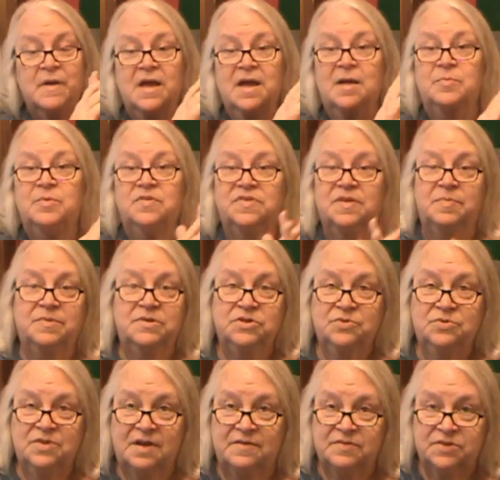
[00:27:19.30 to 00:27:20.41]
amber is something
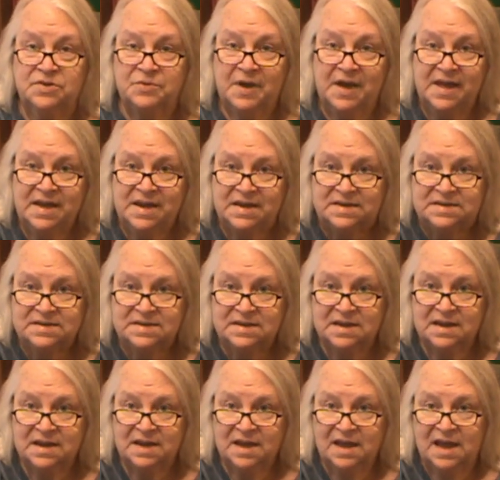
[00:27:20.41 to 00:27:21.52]
you love or you hate.
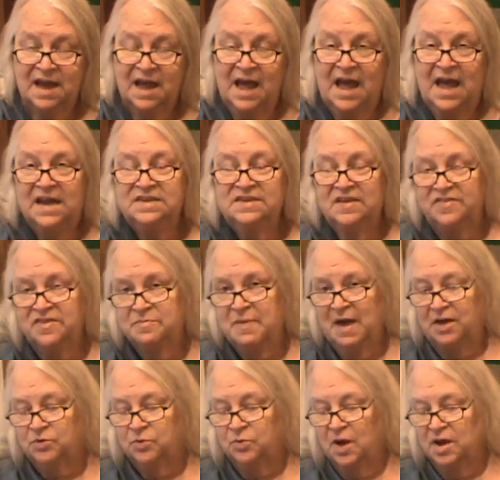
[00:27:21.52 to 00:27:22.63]
It doesn't
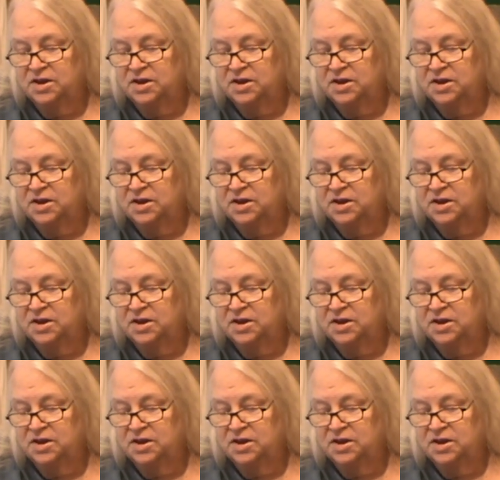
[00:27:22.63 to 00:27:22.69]
matter.